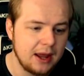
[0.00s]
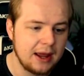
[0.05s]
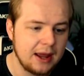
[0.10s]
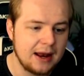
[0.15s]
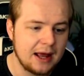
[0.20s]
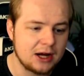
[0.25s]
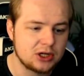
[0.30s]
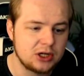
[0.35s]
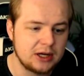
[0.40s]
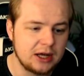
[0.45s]

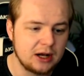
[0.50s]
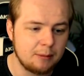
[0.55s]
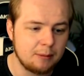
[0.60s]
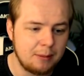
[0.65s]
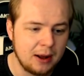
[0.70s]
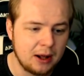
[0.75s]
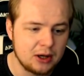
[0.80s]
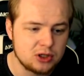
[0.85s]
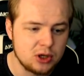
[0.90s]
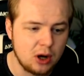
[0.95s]
and actually get a
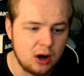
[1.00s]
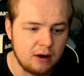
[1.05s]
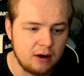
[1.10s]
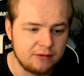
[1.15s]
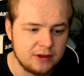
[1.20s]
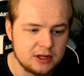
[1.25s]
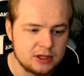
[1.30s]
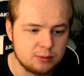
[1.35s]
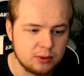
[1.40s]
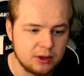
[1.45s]
bounce
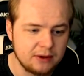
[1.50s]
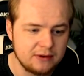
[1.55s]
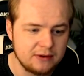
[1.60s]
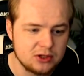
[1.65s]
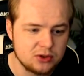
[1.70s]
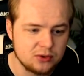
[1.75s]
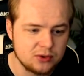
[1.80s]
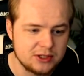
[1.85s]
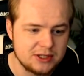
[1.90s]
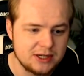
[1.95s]
off this
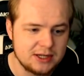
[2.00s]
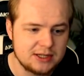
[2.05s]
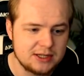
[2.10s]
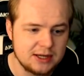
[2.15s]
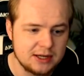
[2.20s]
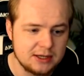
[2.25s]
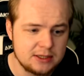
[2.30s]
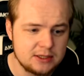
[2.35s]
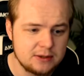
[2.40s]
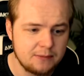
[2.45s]
previous
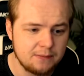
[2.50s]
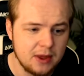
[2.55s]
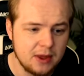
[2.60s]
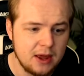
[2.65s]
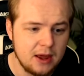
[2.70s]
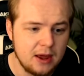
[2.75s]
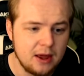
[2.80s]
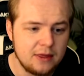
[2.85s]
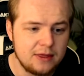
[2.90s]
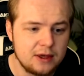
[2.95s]
resistance,
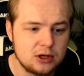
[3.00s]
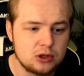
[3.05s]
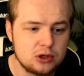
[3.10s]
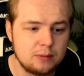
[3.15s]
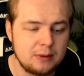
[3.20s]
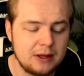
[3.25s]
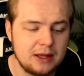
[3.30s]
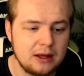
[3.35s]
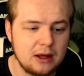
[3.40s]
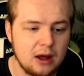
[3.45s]
this
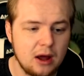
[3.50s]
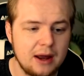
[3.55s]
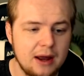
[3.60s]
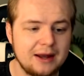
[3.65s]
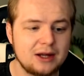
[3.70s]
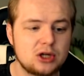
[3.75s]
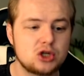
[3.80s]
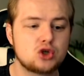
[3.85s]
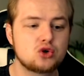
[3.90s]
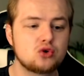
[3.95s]
would be
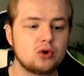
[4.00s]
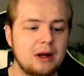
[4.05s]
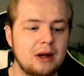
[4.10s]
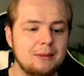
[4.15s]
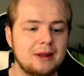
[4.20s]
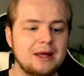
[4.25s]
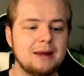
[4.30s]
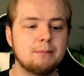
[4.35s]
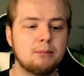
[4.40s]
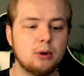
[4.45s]
an
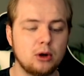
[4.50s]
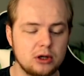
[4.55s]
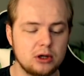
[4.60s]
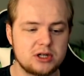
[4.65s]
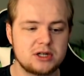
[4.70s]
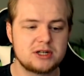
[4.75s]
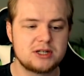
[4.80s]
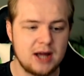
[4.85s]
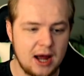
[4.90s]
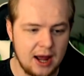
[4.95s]
extremely
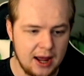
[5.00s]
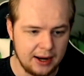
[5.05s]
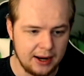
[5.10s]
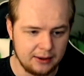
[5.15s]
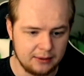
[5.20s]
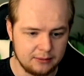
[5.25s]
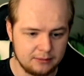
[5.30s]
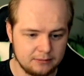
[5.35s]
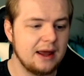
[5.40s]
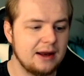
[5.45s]
bullish
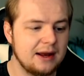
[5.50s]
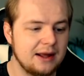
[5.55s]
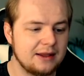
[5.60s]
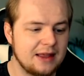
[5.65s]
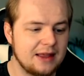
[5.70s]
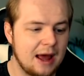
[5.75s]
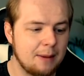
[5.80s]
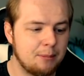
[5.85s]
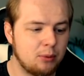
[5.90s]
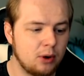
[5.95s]
sign. And
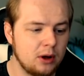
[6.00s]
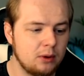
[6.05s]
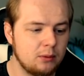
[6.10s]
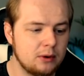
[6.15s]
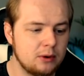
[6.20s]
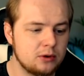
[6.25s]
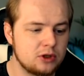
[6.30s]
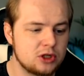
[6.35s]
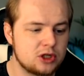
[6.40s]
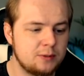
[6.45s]
at that point,
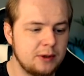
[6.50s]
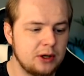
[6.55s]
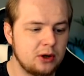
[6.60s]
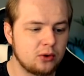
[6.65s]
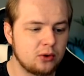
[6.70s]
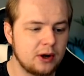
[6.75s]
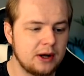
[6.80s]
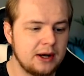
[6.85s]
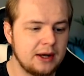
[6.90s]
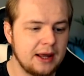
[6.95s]
we would just be
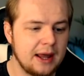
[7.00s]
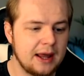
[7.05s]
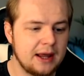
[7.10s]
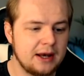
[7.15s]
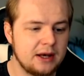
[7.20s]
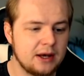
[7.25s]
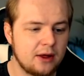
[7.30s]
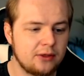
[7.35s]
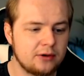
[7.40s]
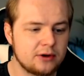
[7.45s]
creating
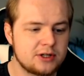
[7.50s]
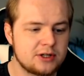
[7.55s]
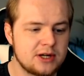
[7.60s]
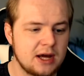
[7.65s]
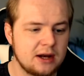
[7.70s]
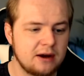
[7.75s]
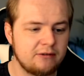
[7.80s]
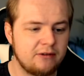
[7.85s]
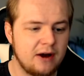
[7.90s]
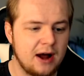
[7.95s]
another
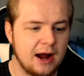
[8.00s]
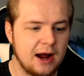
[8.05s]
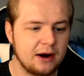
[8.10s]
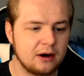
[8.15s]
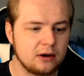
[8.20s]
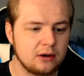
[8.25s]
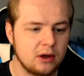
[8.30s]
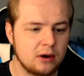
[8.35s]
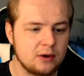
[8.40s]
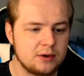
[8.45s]
set of
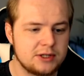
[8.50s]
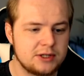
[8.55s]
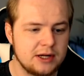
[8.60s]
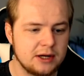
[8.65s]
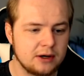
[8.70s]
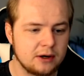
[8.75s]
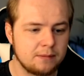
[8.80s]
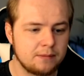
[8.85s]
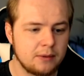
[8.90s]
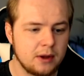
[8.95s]
higher lows
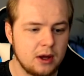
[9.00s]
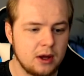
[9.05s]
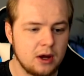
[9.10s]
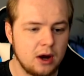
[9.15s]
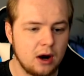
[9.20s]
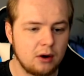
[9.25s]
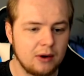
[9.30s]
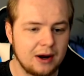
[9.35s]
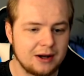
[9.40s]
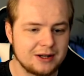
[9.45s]
here
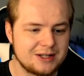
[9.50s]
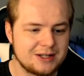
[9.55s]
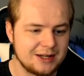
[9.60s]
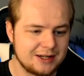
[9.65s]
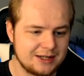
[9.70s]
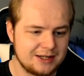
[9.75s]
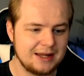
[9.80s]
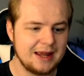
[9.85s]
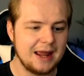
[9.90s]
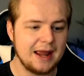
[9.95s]
around
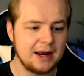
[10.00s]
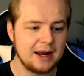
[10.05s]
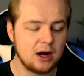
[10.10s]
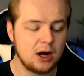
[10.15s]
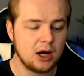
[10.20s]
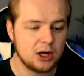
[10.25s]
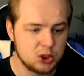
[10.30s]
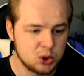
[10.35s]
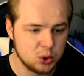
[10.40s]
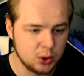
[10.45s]
sixty-eight
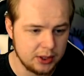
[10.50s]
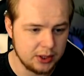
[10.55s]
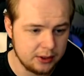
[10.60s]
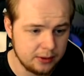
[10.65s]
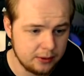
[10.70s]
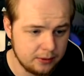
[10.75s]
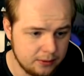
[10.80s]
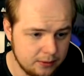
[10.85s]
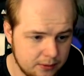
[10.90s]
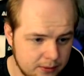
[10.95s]

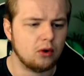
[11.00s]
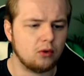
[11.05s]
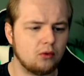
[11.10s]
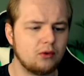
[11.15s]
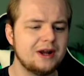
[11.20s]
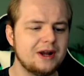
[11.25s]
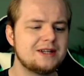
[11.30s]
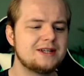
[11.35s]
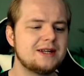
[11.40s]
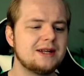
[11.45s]
hundred.
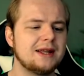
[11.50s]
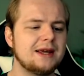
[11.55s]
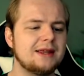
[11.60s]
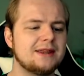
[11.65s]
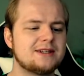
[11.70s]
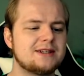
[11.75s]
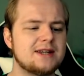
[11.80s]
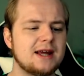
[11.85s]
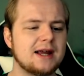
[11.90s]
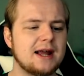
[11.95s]
Recently,
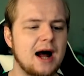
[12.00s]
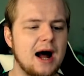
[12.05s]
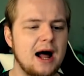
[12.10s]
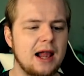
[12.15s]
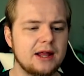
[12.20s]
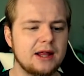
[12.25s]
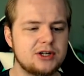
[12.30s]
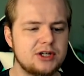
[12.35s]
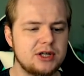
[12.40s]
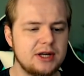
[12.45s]
the
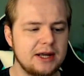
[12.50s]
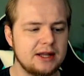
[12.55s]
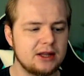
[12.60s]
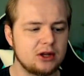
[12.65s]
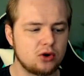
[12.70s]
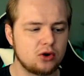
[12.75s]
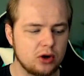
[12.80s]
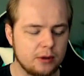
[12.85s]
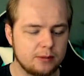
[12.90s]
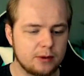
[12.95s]
psychology in
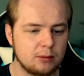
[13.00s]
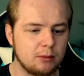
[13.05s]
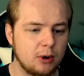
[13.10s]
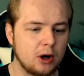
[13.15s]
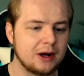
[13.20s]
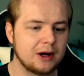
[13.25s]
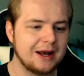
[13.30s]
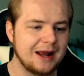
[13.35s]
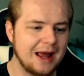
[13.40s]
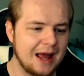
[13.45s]
the crypto
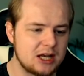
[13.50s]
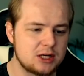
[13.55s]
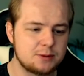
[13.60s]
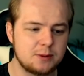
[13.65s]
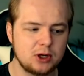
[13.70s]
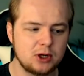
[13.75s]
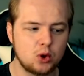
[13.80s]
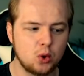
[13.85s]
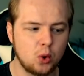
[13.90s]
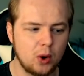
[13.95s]
market has
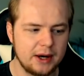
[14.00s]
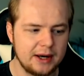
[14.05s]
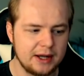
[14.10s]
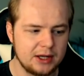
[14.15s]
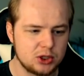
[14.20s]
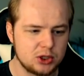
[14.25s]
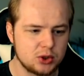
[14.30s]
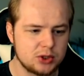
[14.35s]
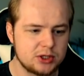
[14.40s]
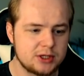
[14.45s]
been quite
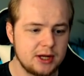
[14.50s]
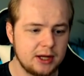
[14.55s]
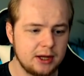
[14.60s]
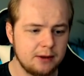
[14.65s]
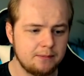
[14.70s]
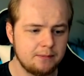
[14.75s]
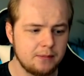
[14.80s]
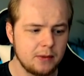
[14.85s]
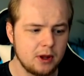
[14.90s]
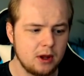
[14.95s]

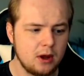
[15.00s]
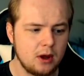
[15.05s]
interesting.